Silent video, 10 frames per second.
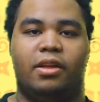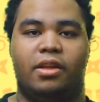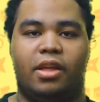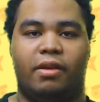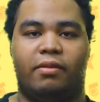
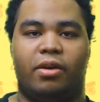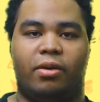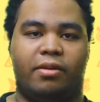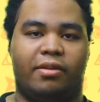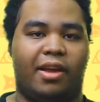Even
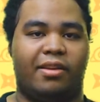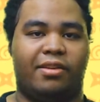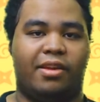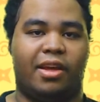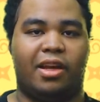though
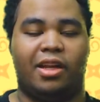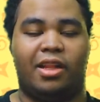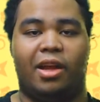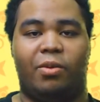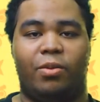Sasuke kind of
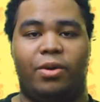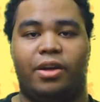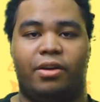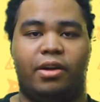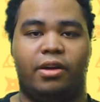like went
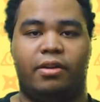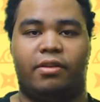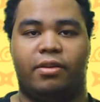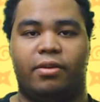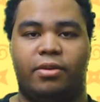out on
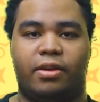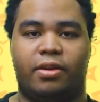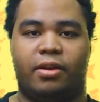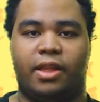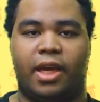his own and
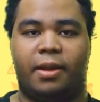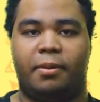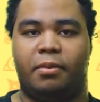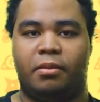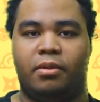all
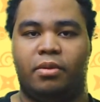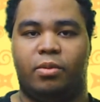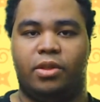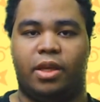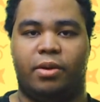that,
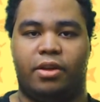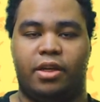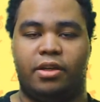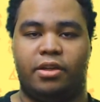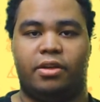when they were
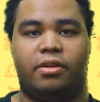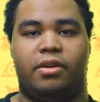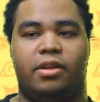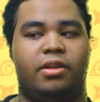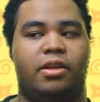
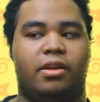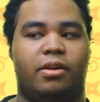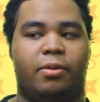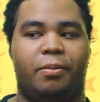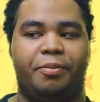younger,
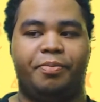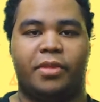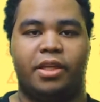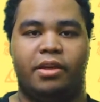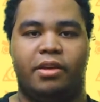
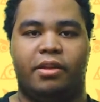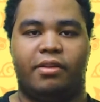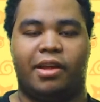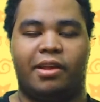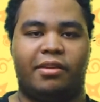
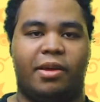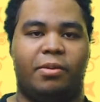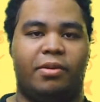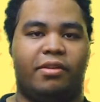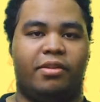Sasuke
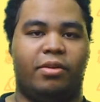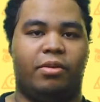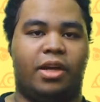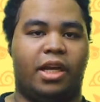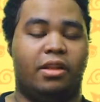was
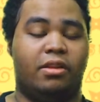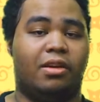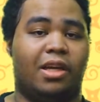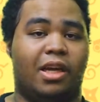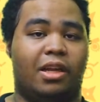still kind of
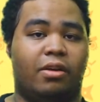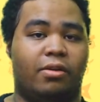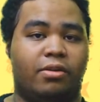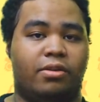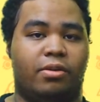looking at
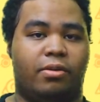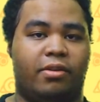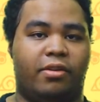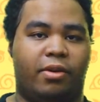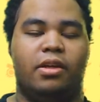Naruto,
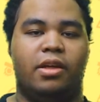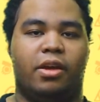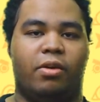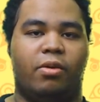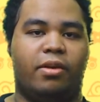so
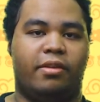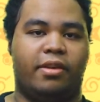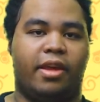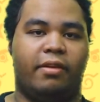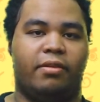it always
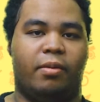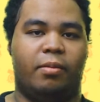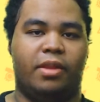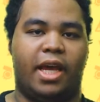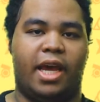gave
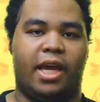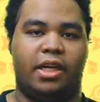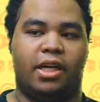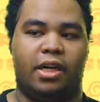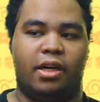him
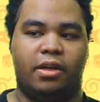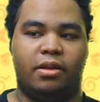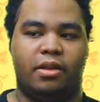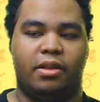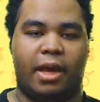
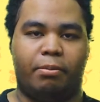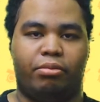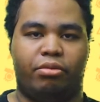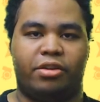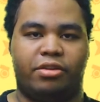that
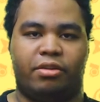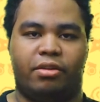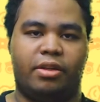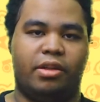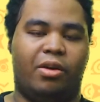
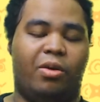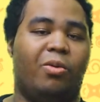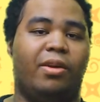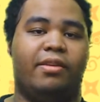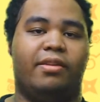pressure to
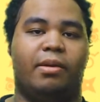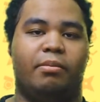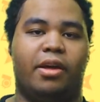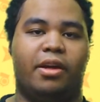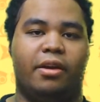always get
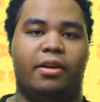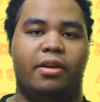better.